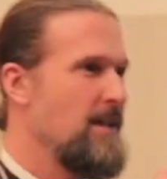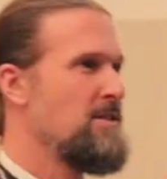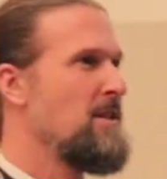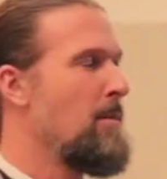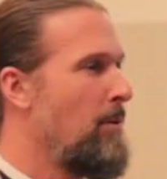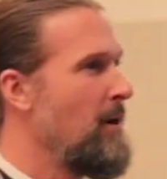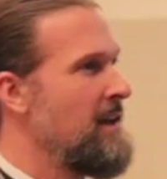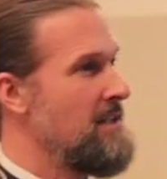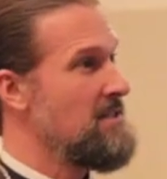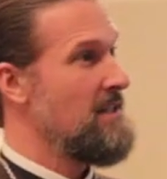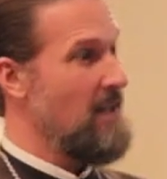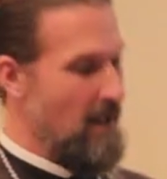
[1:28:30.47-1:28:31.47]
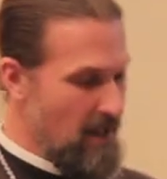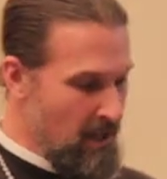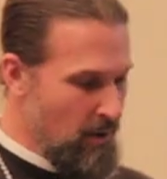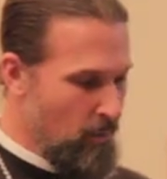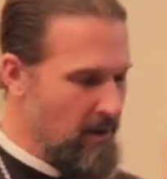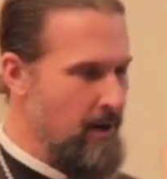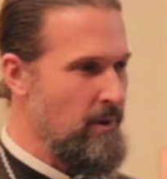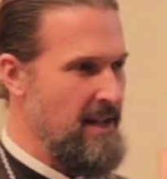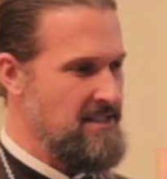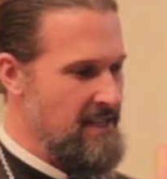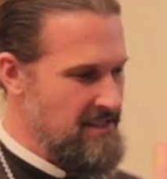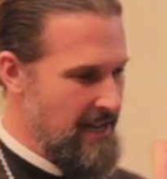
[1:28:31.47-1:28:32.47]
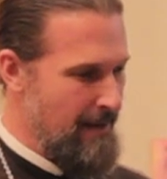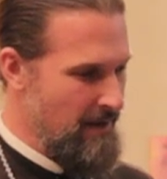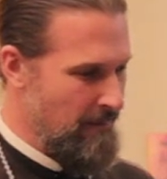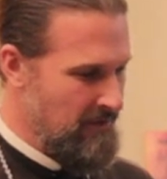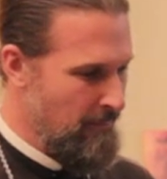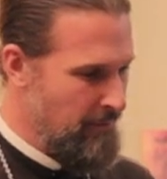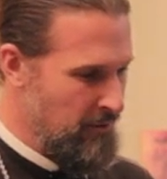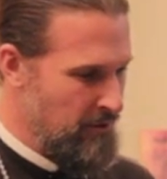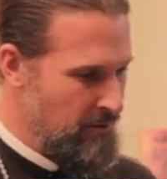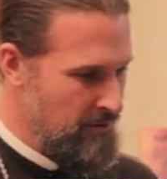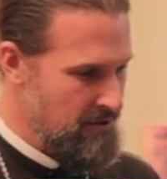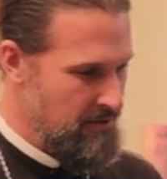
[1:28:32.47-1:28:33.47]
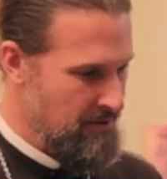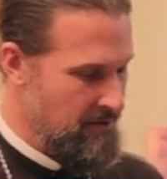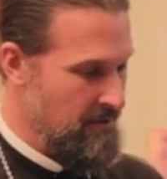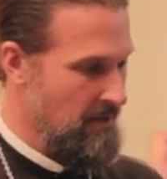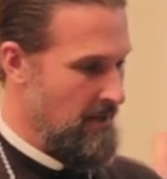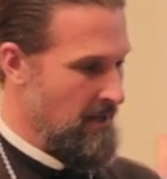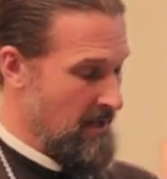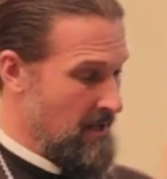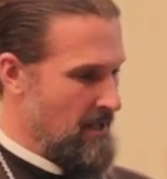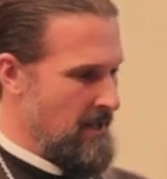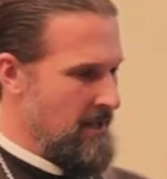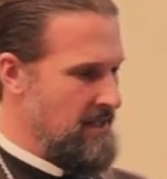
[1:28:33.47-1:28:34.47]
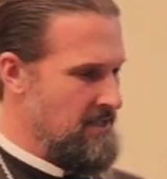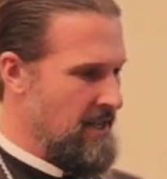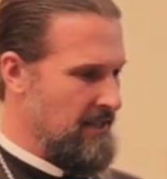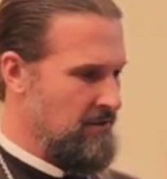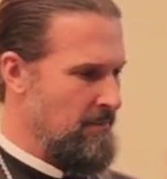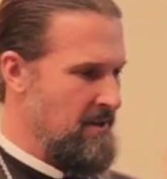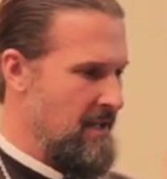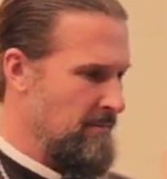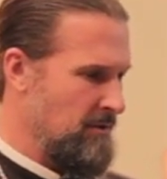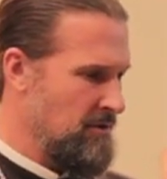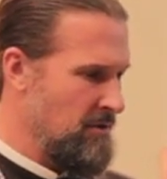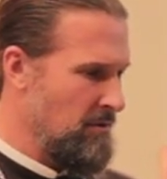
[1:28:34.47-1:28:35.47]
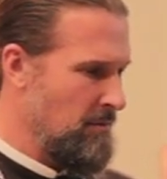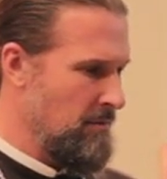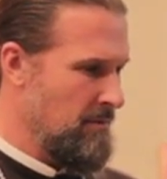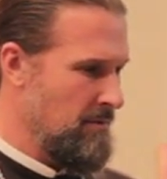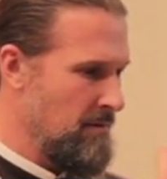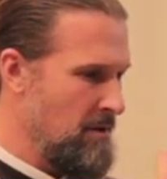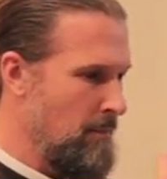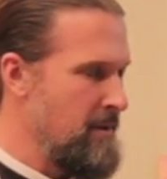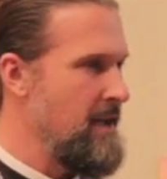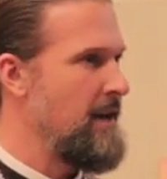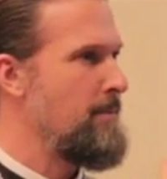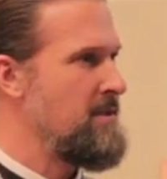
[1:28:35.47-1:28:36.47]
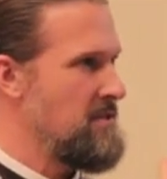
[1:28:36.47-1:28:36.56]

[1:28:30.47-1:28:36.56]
So the point is, and when I say he's got to be able to produce, he's got to be able to, you know, be in a